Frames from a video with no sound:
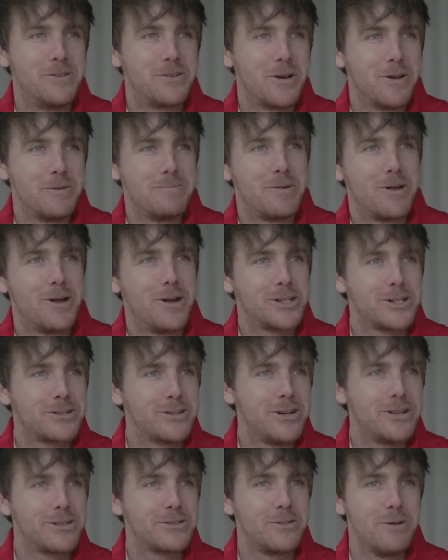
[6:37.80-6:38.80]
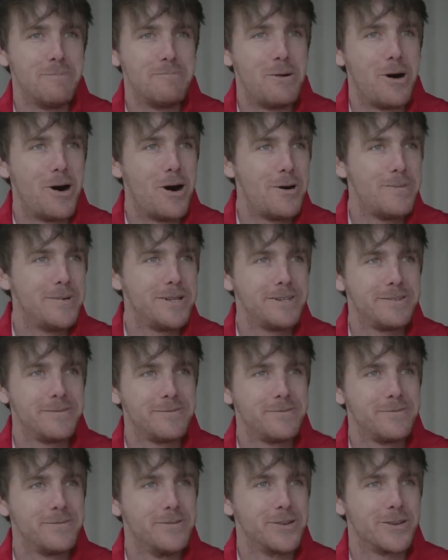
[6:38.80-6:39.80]
We've got plasterers, we've got barmen,
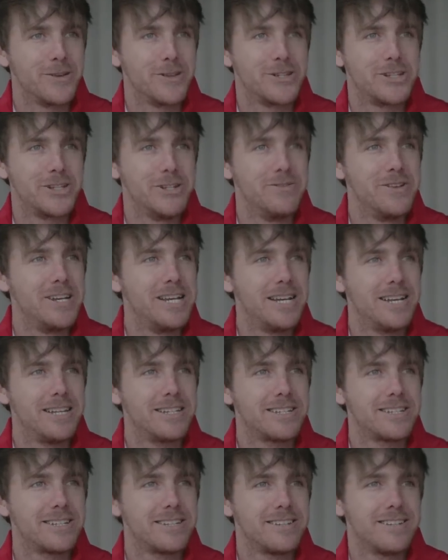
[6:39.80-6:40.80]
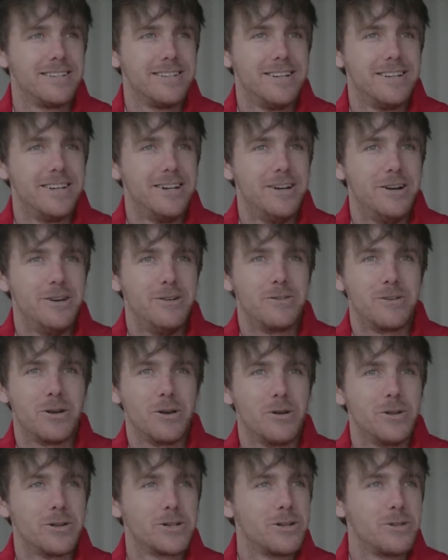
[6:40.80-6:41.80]
we've got surveyors, we've
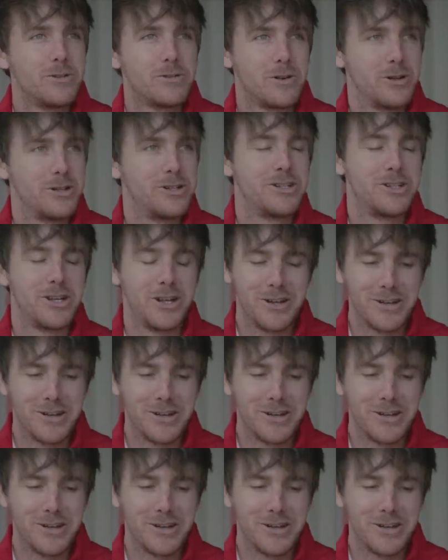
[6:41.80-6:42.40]
got all sorts, we've got